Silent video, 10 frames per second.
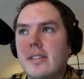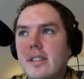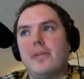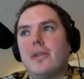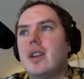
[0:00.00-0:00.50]

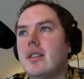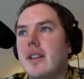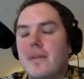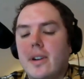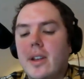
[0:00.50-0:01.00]
is free,
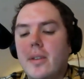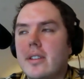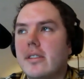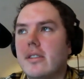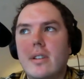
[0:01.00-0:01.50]
like for
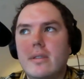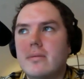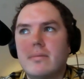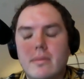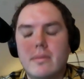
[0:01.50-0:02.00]
anyone. So you
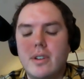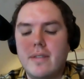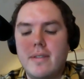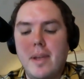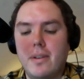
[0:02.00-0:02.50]
don't have
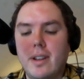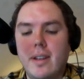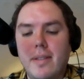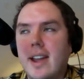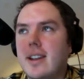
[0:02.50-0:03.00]
to pay for any
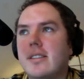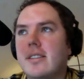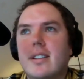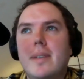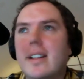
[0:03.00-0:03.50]
of that, and it's
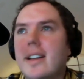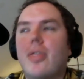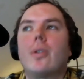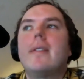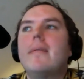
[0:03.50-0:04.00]
going to be like
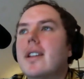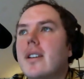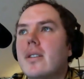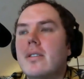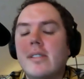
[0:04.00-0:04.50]
30
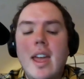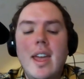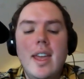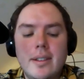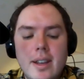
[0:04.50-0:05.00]
videos.
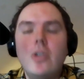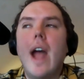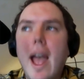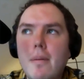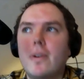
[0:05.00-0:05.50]
It'll tell you
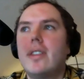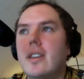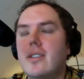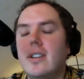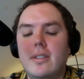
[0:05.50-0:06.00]

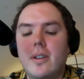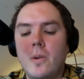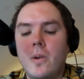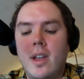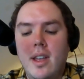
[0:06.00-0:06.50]
everything you need to
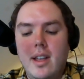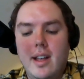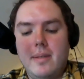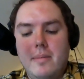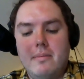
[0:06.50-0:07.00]
know
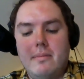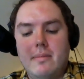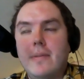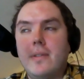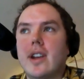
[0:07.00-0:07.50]

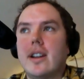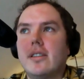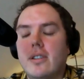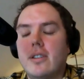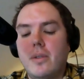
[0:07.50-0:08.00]
if you're getting
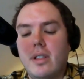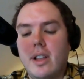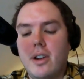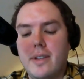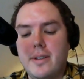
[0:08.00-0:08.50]
started with
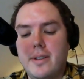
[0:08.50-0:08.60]
Laravel.